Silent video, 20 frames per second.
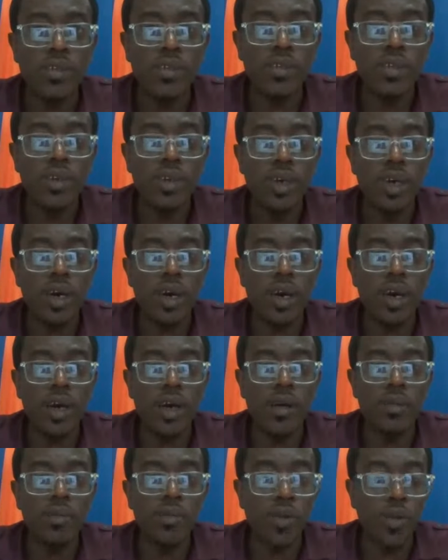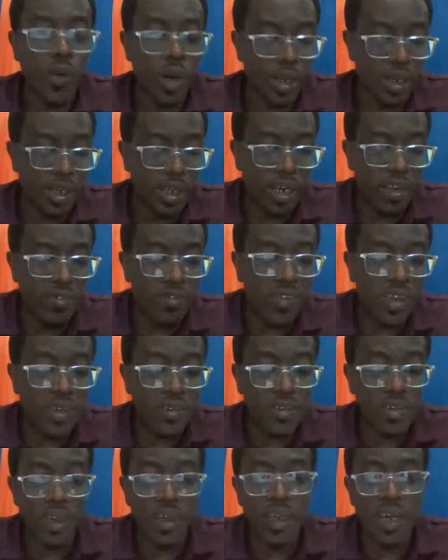this quite
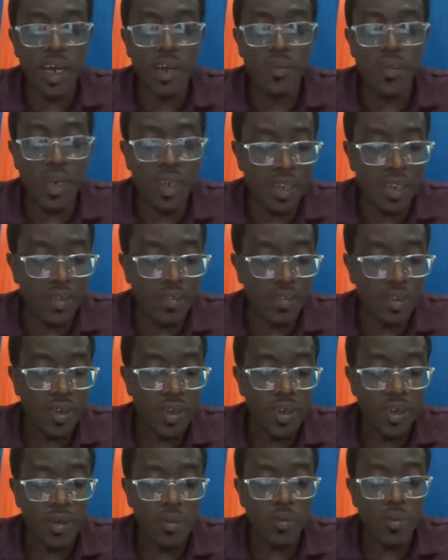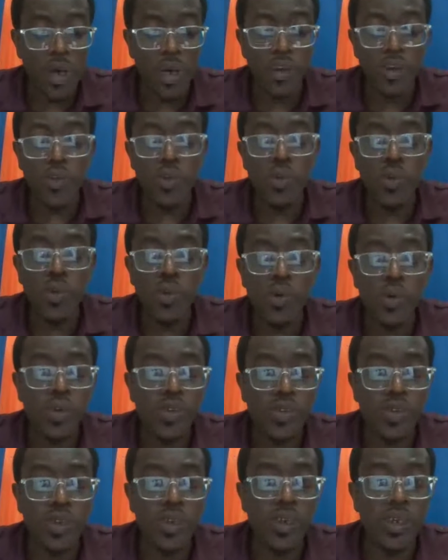convincingly, I believe, by
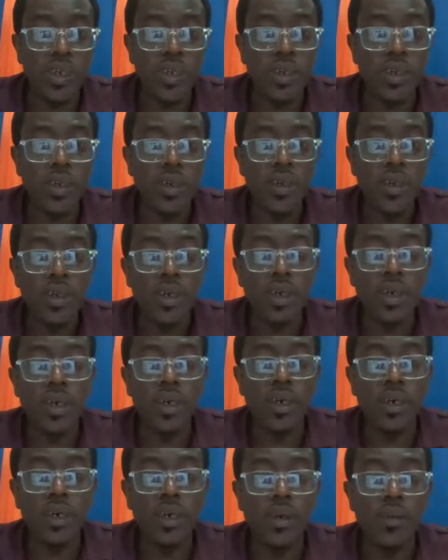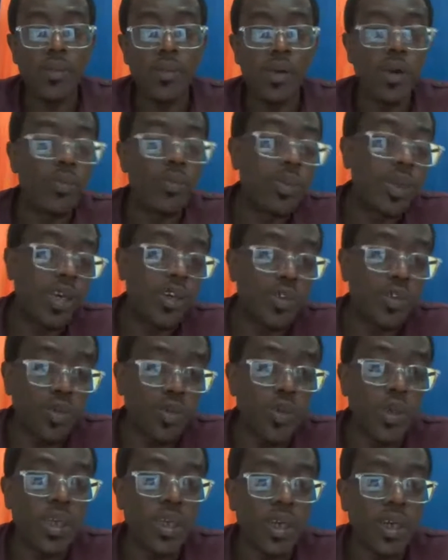2-0 come
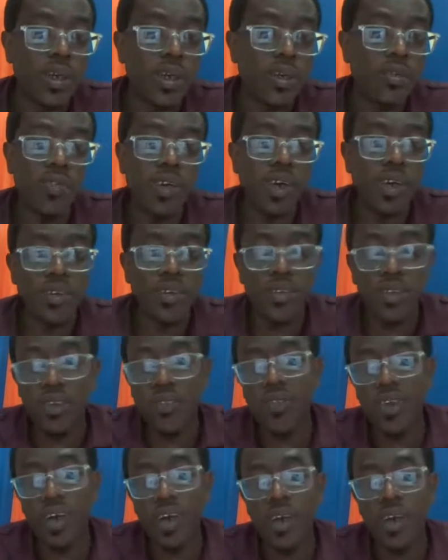next week and advance to the